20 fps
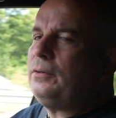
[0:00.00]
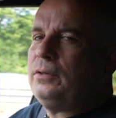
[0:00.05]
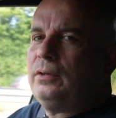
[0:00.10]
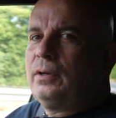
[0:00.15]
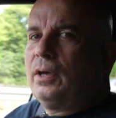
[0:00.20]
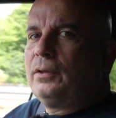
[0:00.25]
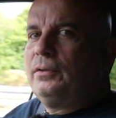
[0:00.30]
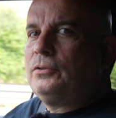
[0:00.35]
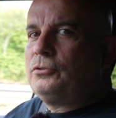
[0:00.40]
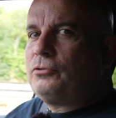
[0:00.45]
you
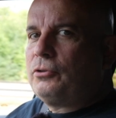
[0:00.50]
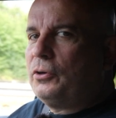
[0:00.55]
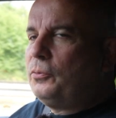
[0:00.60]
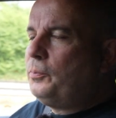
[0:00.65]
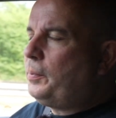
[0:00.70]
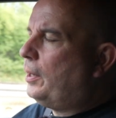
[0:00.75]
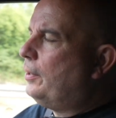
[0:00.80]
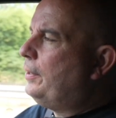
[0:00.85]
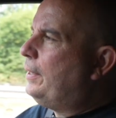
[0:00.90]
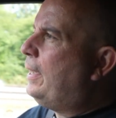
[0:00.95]
know the drill
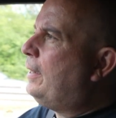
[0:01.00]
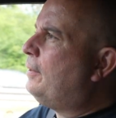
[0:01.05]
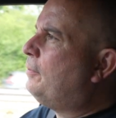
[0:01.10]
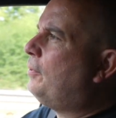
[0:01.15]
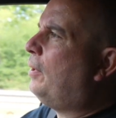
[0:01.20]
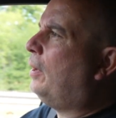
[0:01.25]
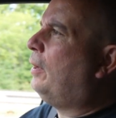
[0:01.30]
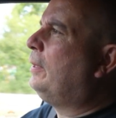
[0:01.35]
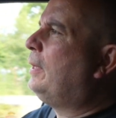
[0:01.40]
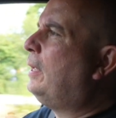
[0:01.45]
by now.
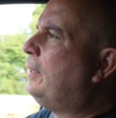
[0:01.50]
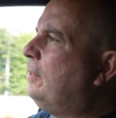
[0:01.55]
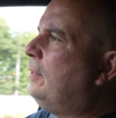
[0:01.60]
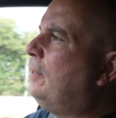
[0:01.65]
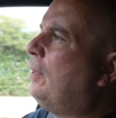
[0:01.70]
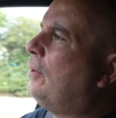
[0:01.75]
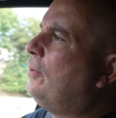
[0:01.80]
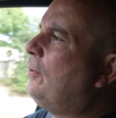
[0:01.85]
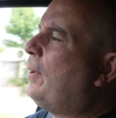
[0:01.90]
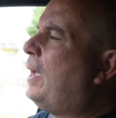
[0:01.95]
I let you
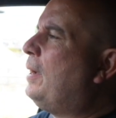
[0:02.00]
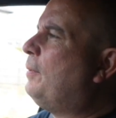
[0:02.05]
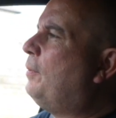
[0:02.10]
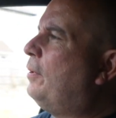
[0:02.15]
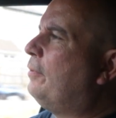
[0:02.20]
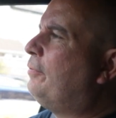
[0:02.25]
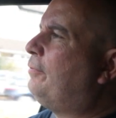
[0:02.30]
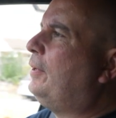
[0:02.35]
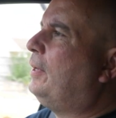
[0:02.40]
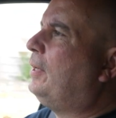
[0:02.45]
know how
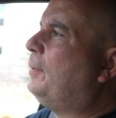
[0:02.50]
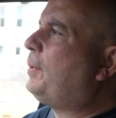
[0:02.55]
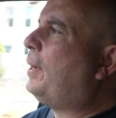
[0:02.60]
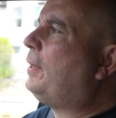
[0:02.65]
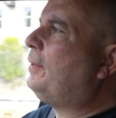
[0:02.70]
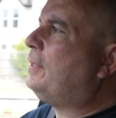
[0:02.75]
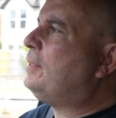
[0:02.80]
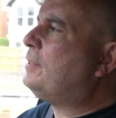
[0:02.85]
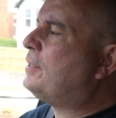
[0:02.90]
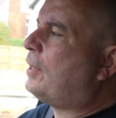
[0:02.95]
I feel
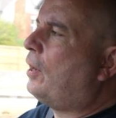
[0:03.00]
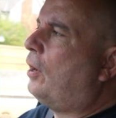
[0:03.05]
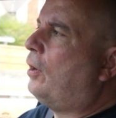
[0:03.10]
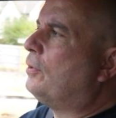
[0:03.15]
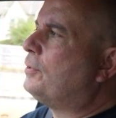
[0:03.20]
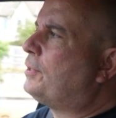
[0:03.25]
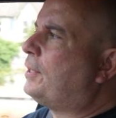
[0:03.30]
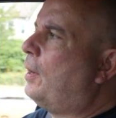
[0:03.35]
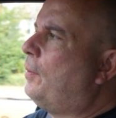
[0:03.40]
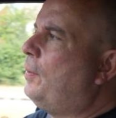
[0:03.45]
about these
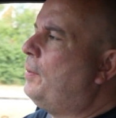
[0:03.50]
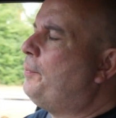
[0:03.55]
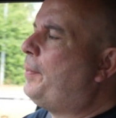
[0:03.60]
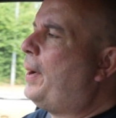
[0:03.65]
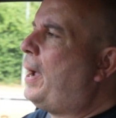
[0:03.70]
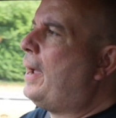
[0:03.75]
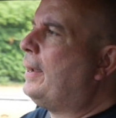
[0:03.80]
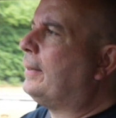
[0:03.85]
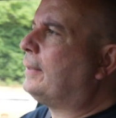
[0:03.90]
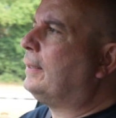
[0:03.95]
cars going
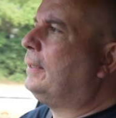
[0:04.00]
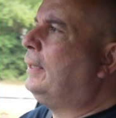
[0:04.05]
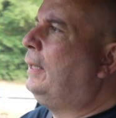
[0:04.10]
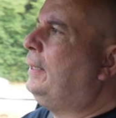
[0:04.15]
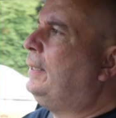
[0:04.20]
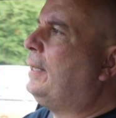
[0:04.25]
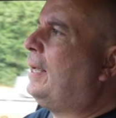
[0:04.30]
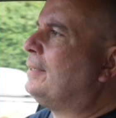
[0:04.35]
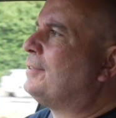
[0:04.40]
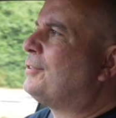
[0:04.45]
back,
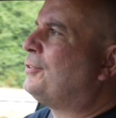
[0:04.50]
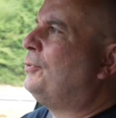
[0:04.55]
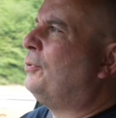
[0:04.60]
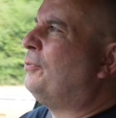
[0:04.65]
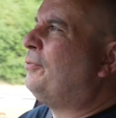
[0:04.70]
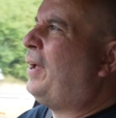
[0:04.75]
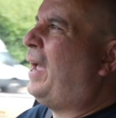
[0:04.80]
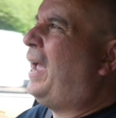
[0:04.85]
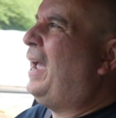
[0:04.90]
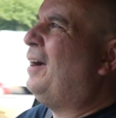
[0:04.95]
and that's sort
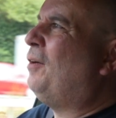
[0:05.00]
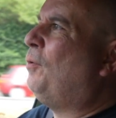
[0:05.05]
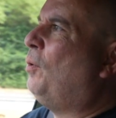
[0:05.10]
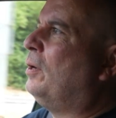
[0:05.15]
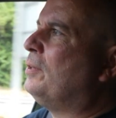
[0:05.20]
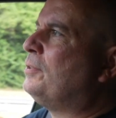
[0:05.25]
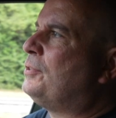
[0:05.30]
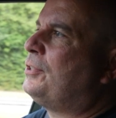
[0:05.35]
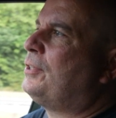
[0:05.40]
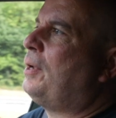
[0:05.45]
of how
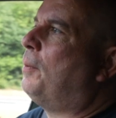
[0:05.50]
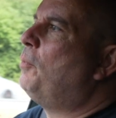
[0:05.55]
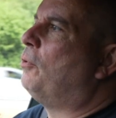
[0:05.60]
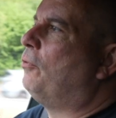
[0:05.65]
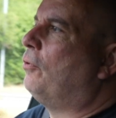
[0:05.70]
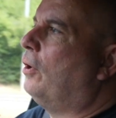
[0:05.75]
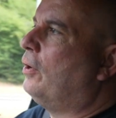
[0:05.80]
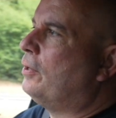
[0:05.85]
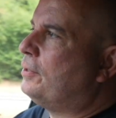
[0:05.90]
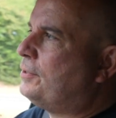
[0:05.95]
I
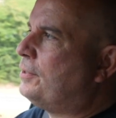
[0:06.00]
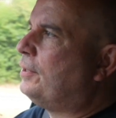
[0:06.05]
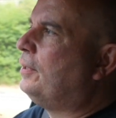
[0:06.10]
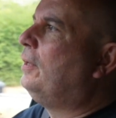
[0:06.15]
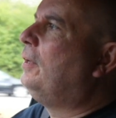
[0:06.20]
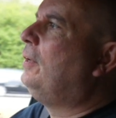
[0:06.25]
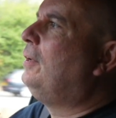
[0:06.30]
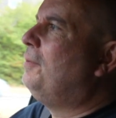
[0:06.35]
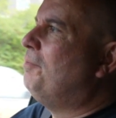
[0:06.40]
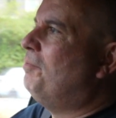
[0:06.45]
summarise
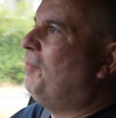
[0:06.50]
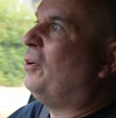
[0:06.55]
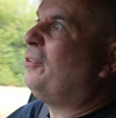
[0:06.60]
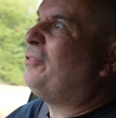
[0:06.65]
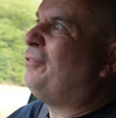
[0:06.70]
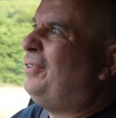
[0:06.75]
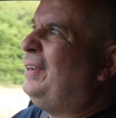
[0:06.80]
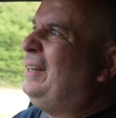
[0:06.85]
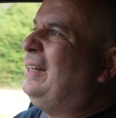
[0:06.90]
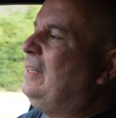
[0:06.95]
my
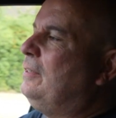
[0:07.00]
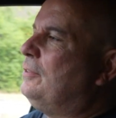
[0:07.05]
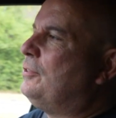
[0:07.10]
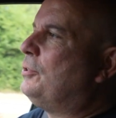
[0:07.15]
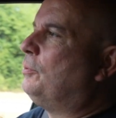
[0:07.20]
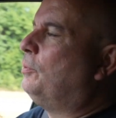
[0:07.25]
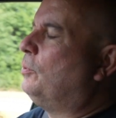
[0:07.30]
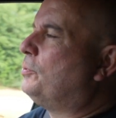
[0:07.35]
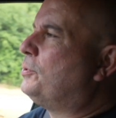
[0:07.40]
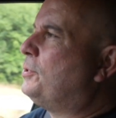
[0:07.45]
feeling
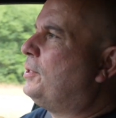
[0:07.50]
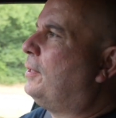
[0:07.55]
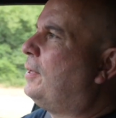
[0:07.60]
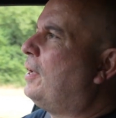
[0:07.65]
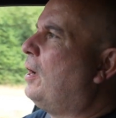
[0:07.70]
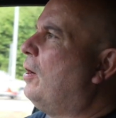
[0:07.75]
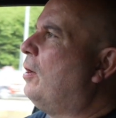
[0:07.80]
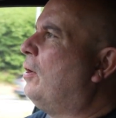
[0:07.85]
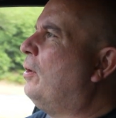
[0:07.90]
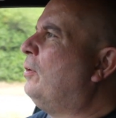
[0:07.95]
towards the
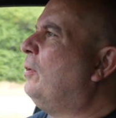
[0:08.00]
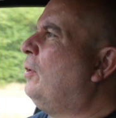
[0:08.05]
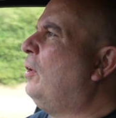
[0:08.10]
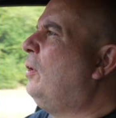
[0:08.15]
car.